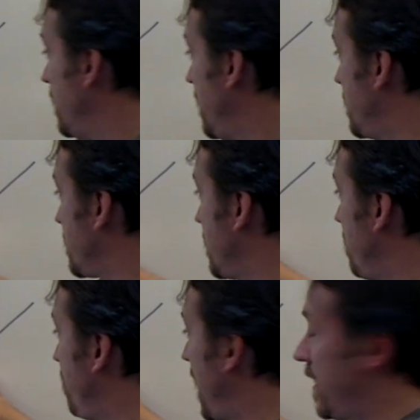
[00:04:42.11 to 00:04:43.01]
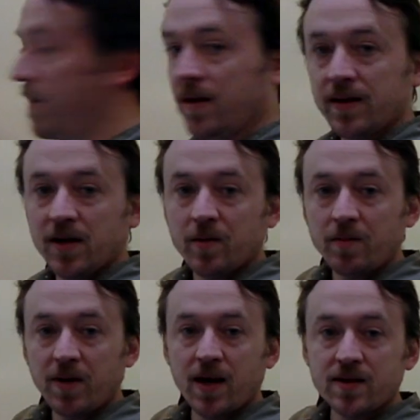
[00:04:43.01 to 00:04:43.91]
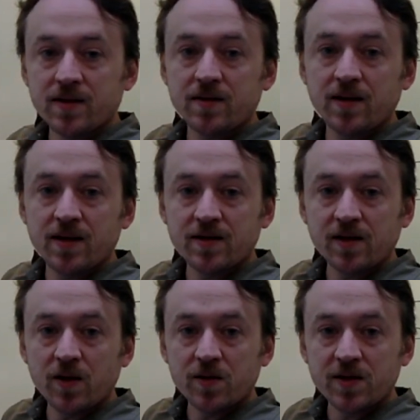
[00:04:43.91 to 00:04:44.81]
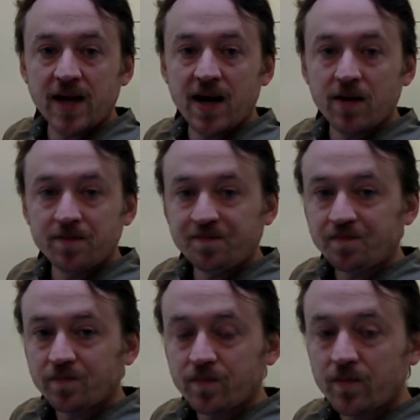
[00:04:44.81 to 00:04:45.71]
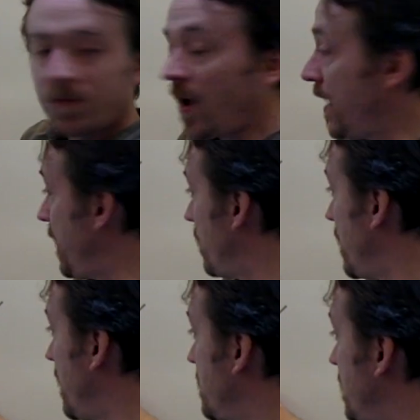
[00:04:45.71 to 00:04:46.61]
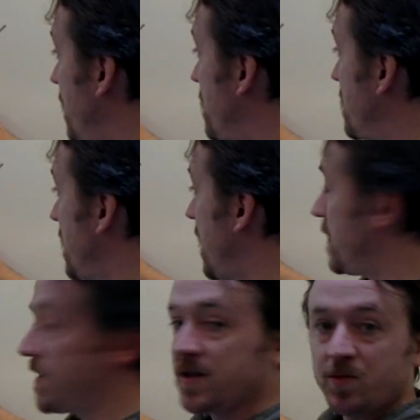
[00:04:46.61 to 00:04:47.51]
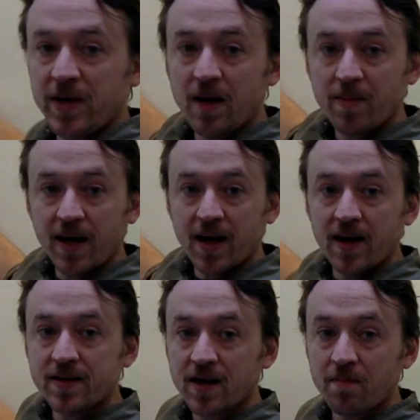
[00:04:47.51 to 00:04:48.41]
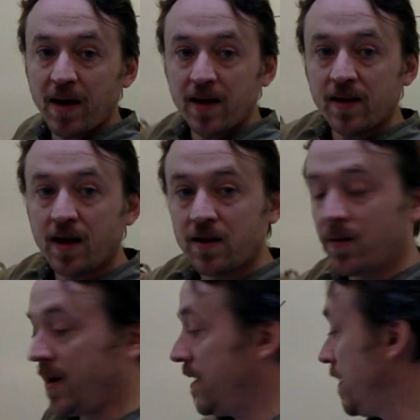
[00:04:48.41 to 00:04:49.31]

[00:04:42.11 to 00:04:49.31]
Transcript: It's going to bend a little bit because it slows down. And then when it hits the other side, it's going to speed up again, and it's going to bend the other way.